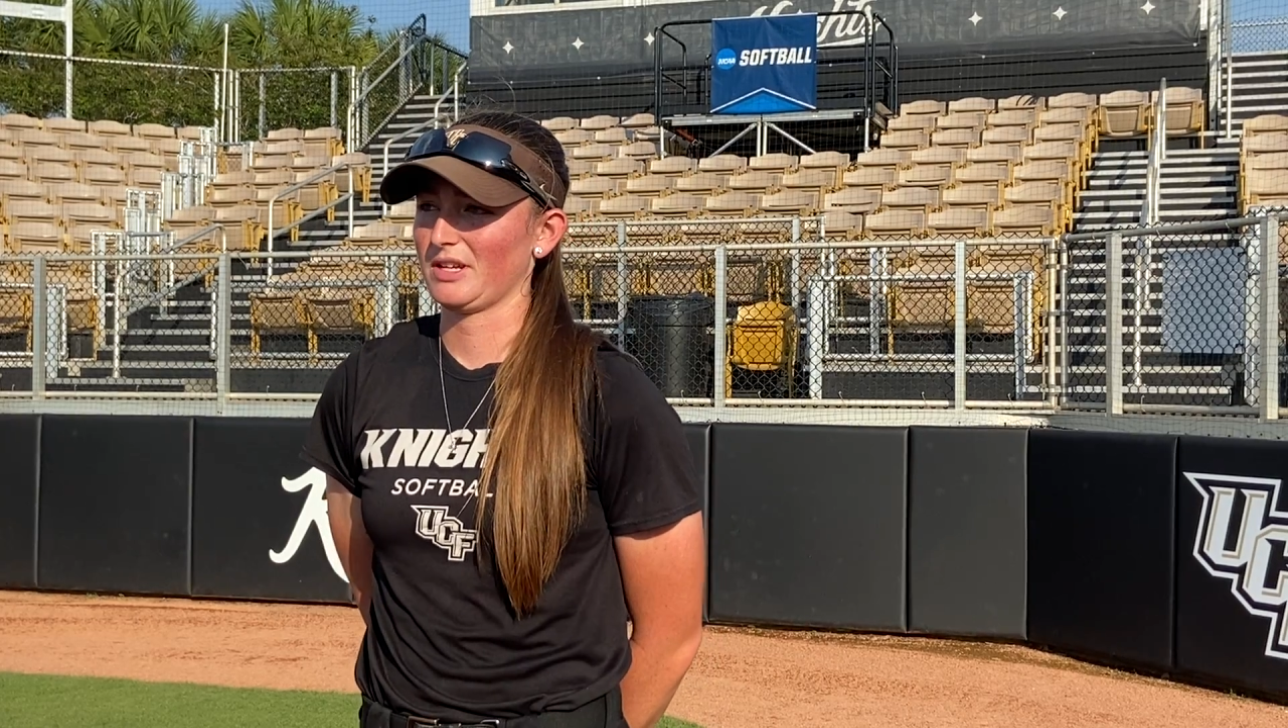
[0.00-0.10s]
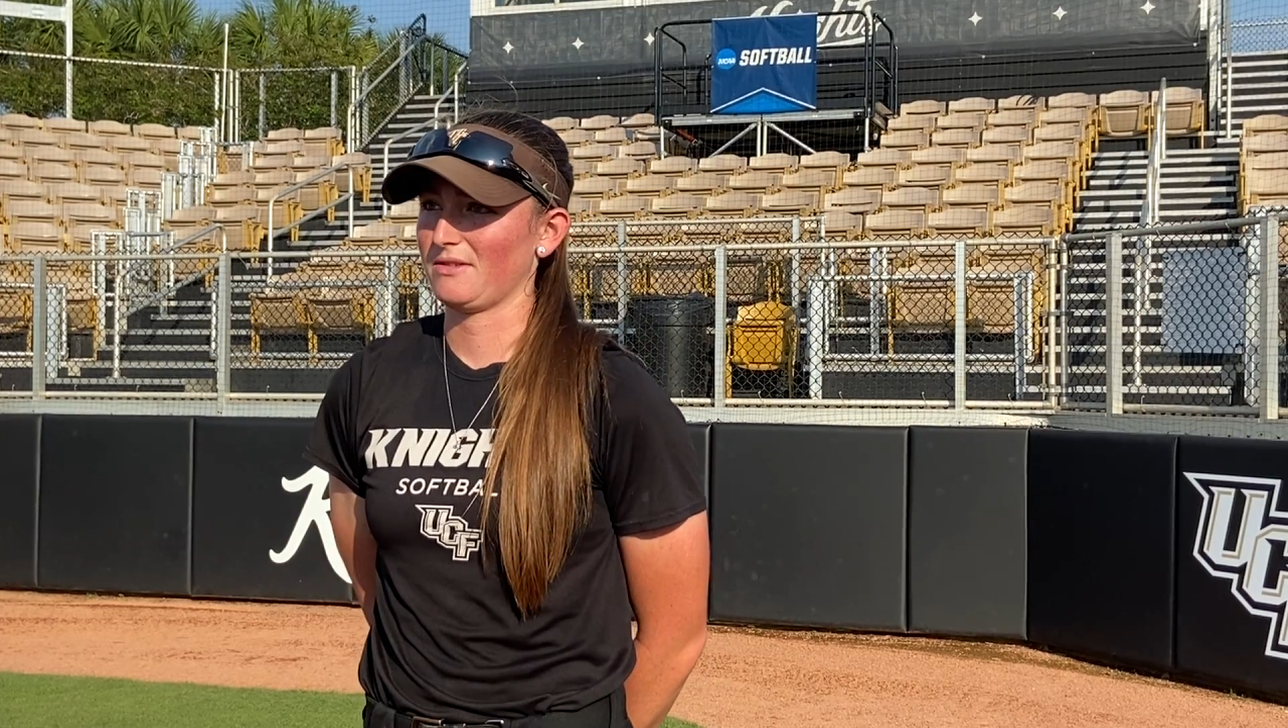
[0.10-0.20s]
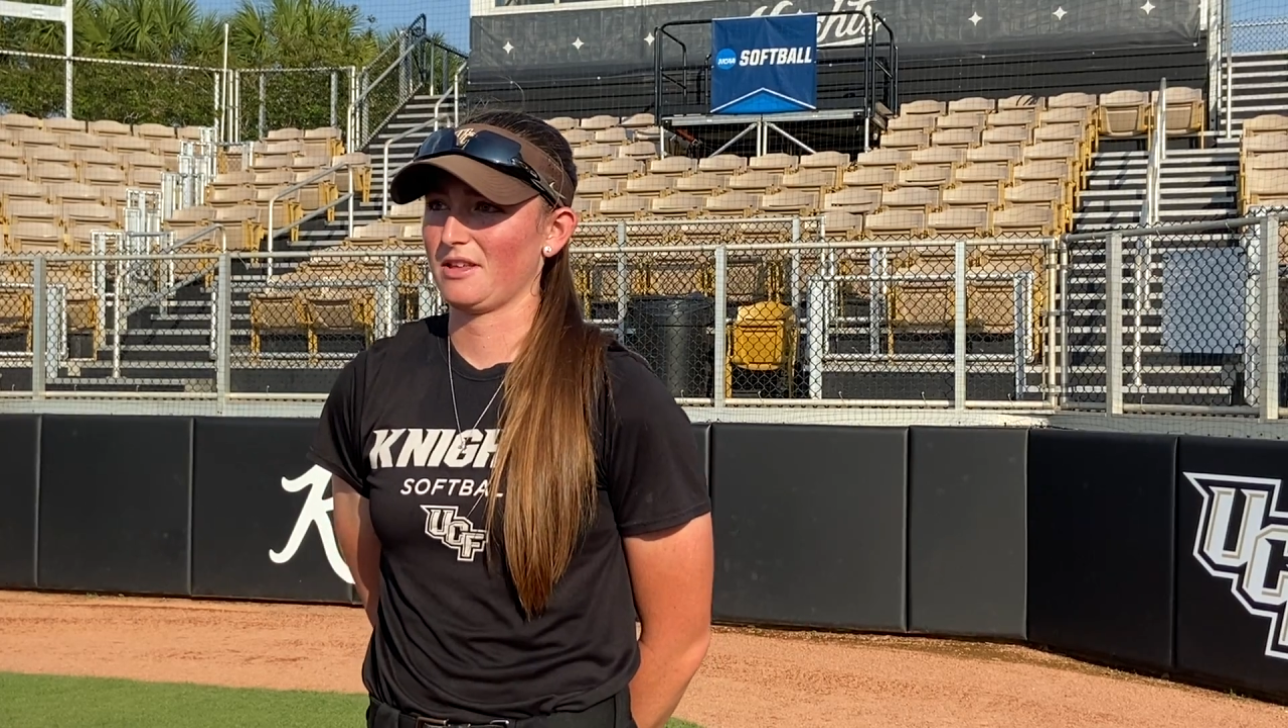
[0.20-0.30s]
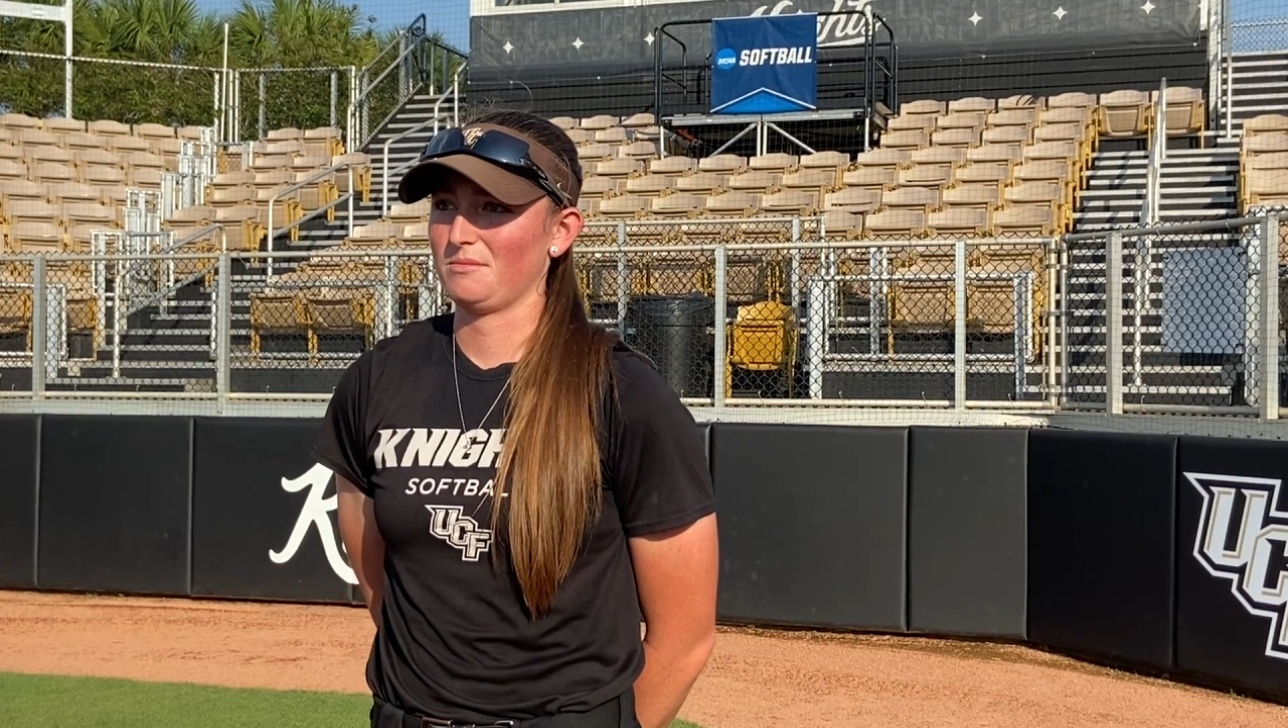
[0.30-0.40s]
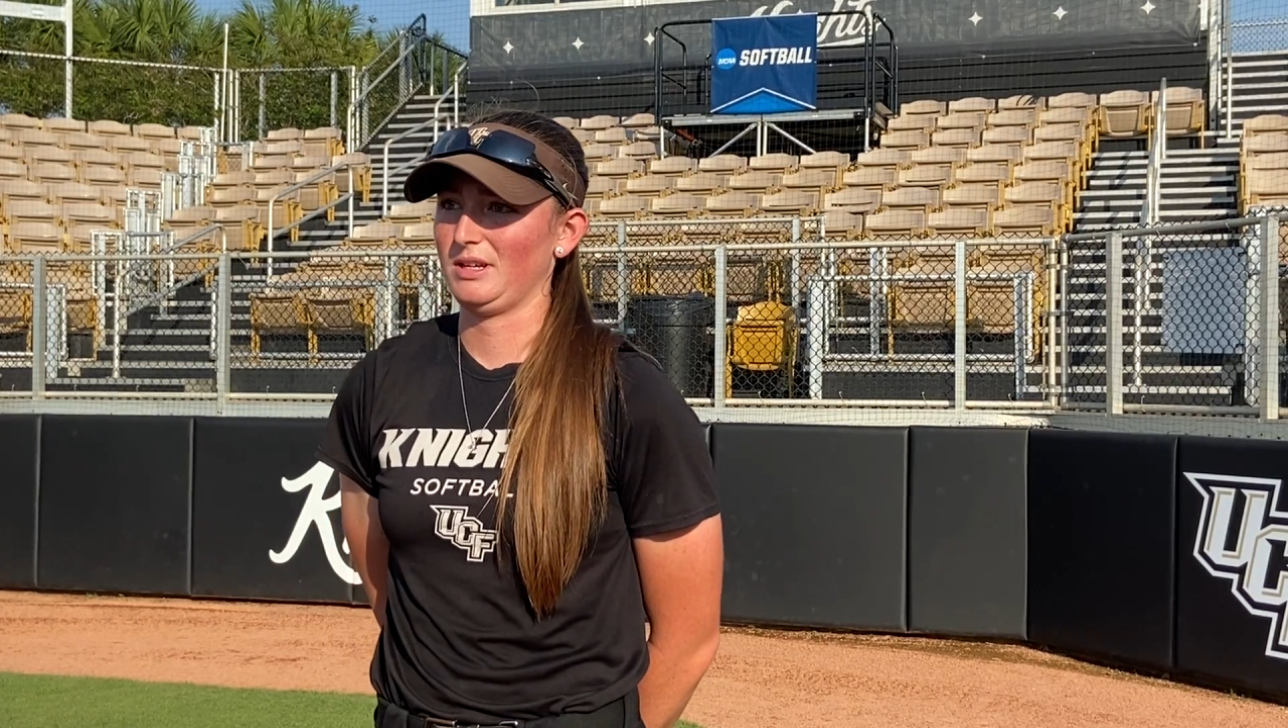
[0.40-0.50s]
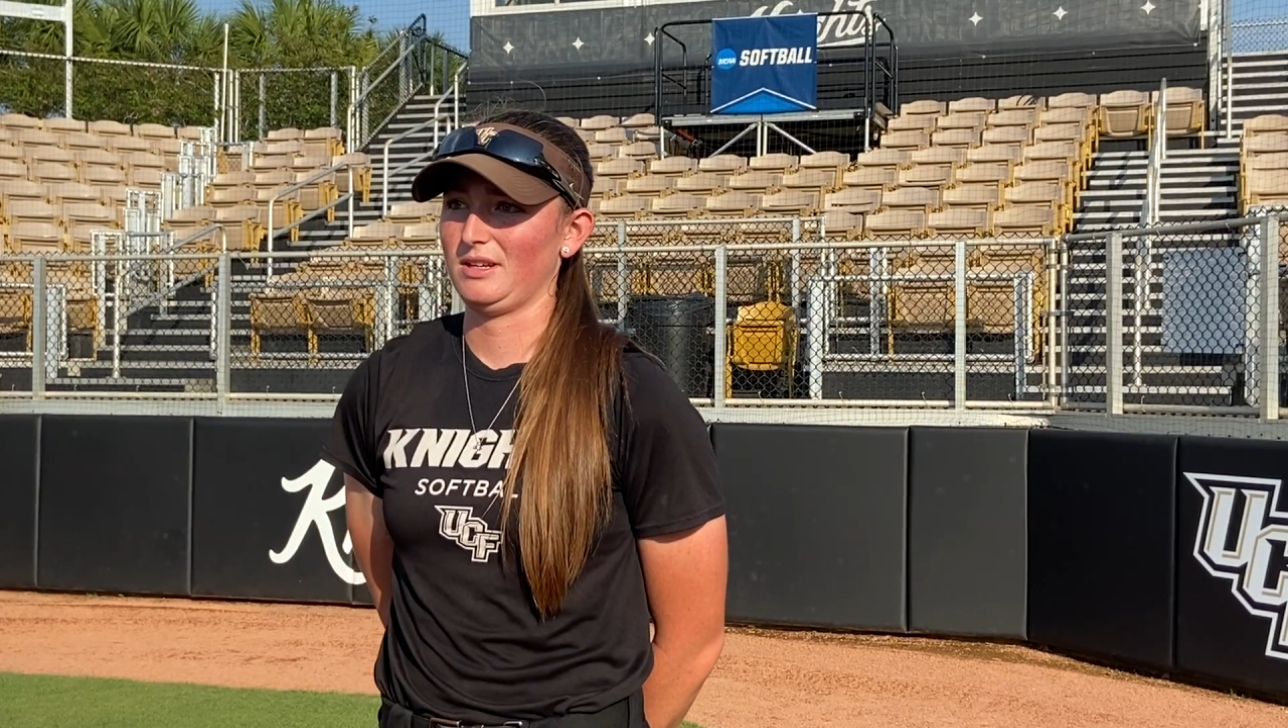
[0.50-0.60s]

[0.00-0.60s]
I'd rather be,